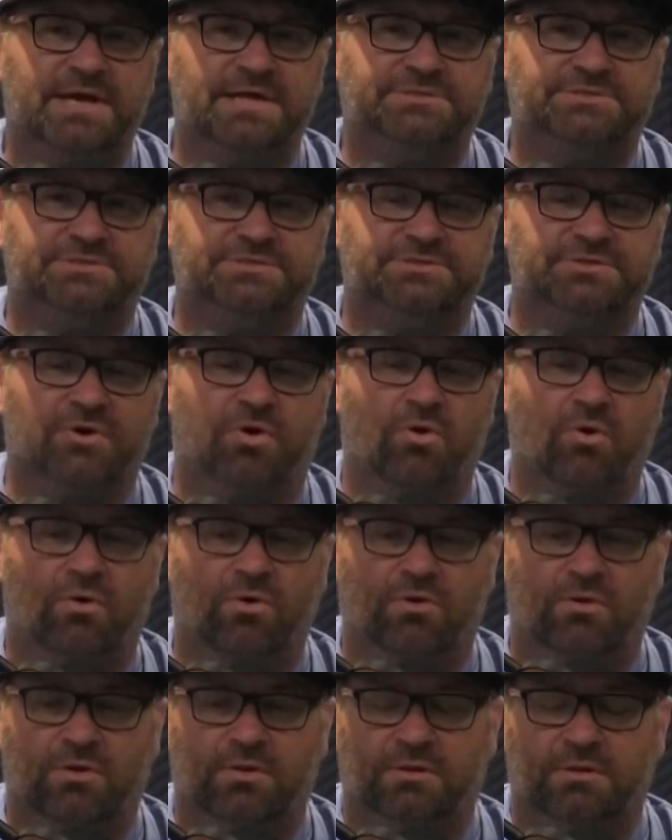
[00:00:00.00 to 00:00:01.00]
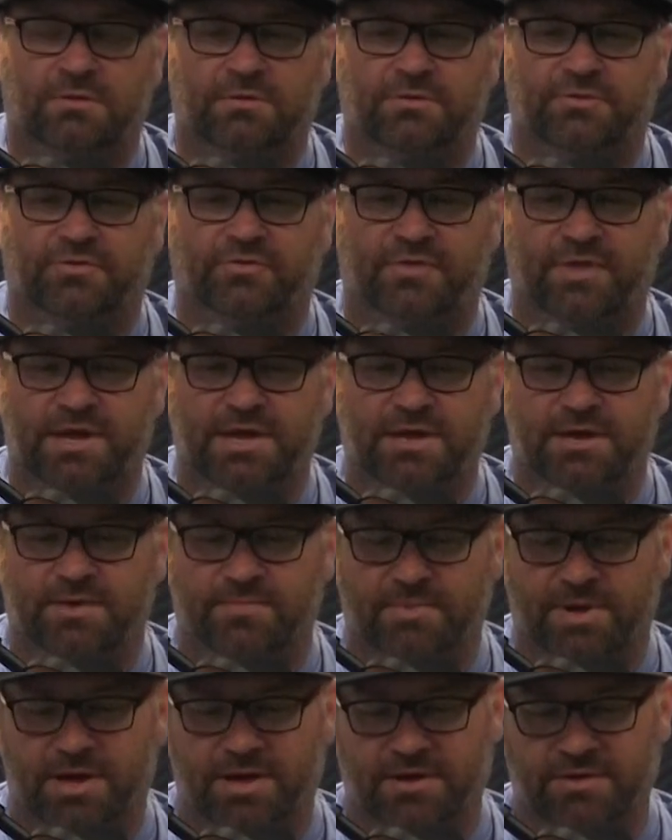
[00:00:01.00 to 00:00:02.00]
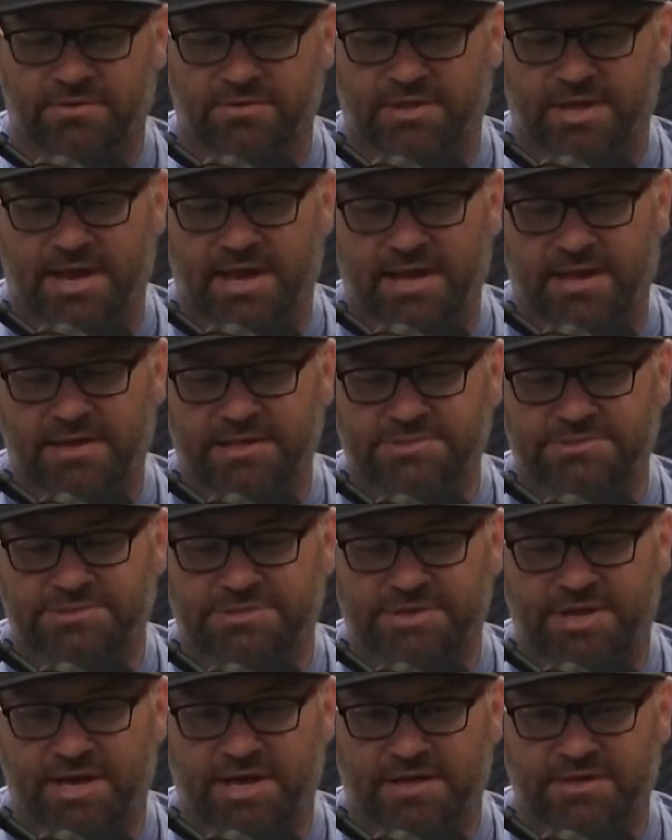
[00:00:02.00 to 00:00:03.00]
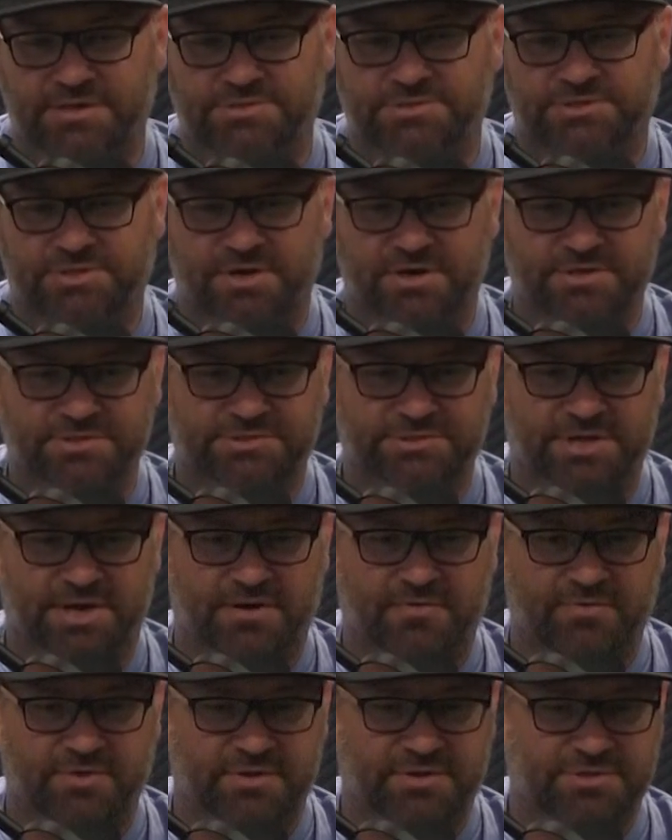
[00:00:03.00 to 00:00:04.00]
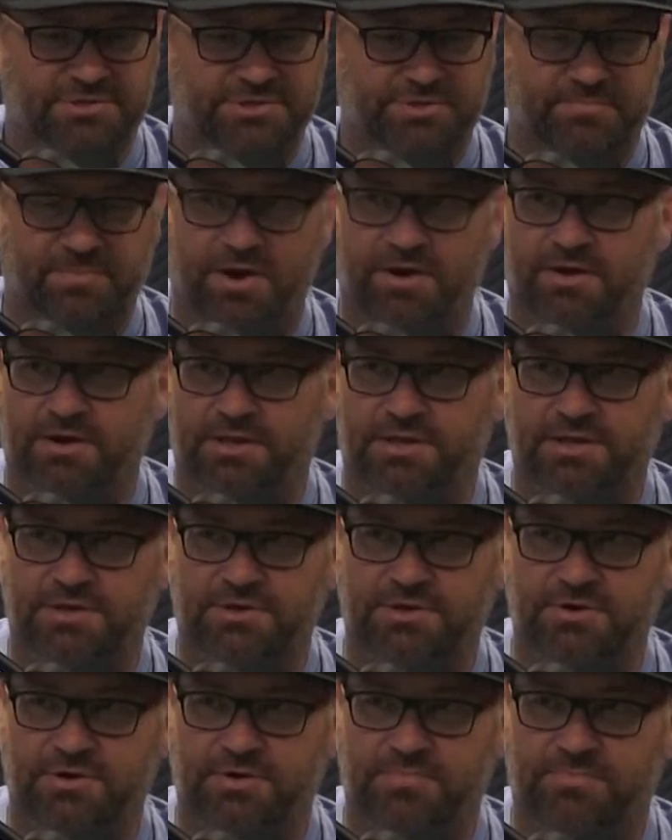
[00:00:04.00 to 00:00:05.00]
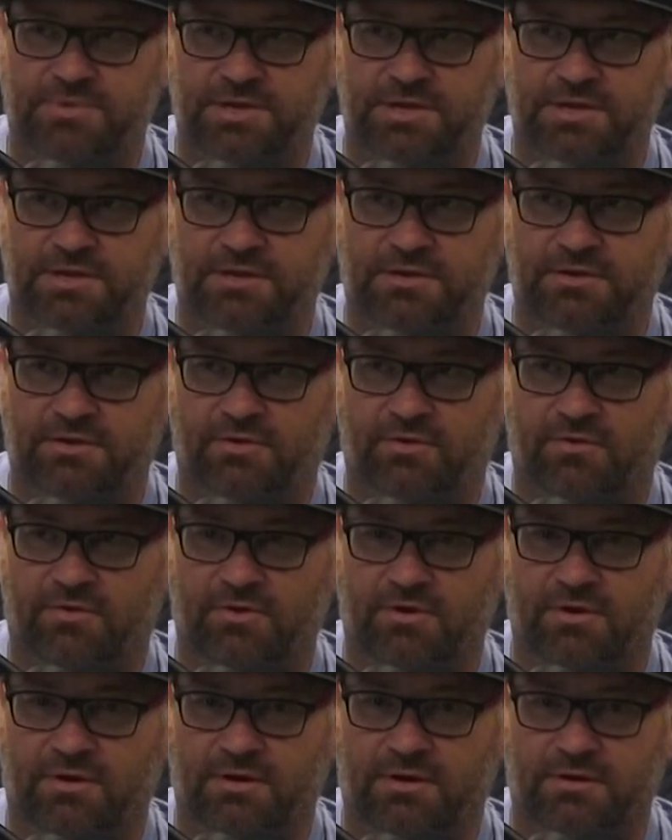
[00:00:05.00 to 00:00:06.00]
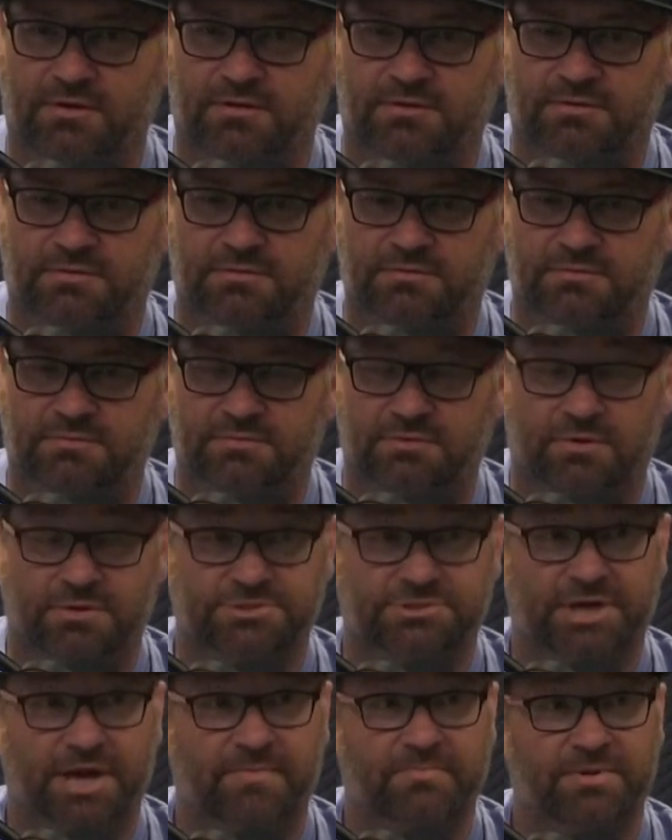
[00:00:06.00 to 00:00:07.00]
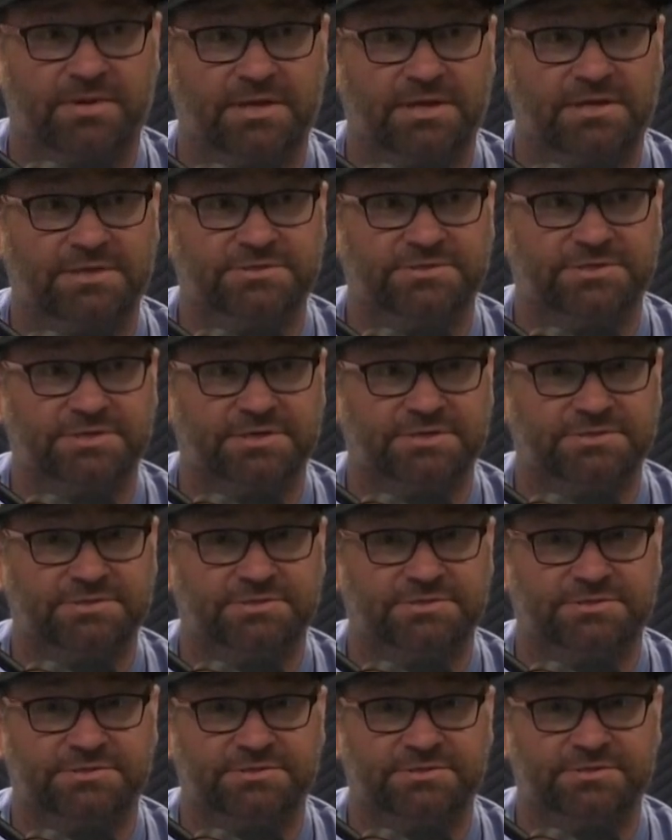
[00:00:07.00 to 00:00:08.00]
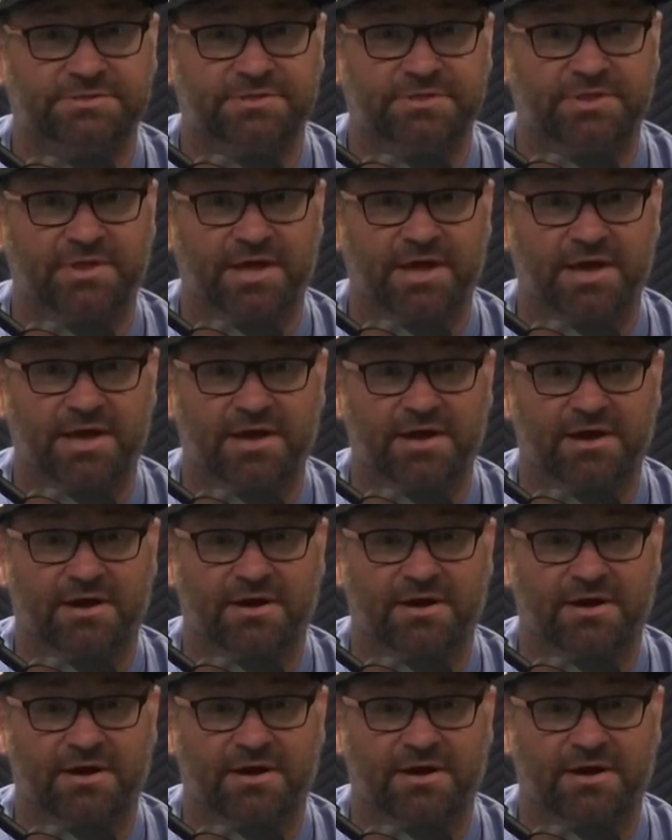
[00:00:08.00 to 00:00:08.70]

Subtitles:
that's the whole thing about the 80s and 90s cars now, whether it's American, European, or Japanese, is they